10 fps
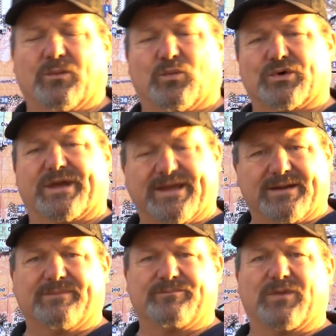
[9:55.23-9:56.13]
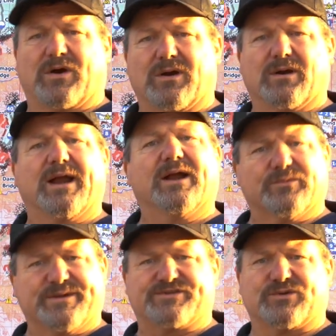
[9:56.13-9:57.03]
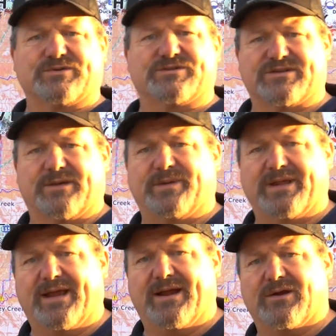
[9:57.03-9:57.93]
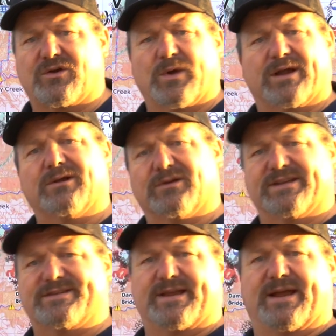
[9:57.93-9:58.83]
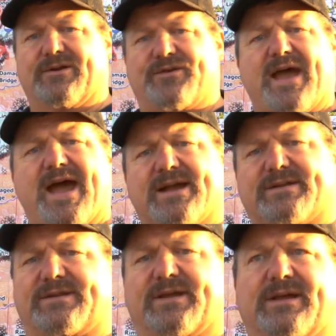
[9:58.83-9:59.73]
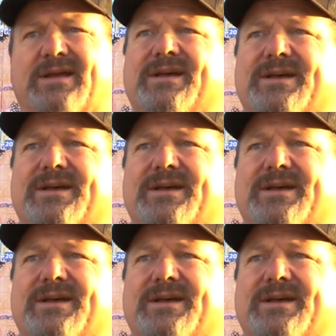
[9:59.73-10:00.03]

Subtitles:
we'll get our air resources up in the air quicker, at least air attack, to